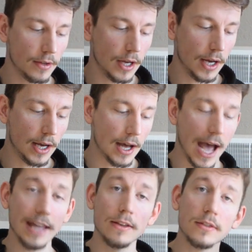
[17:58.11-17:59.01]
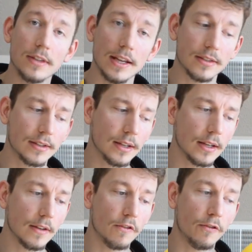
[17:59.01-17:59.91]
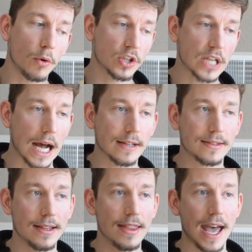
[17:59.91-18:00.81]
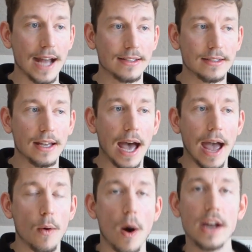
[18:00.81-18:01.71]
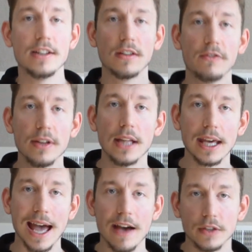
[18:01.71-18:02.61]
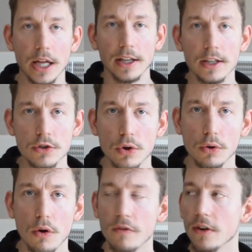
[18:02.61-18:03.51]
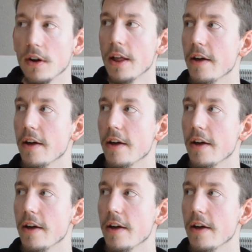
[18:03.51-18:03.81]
I use this for shots that I want to just feel like I have a lot of control over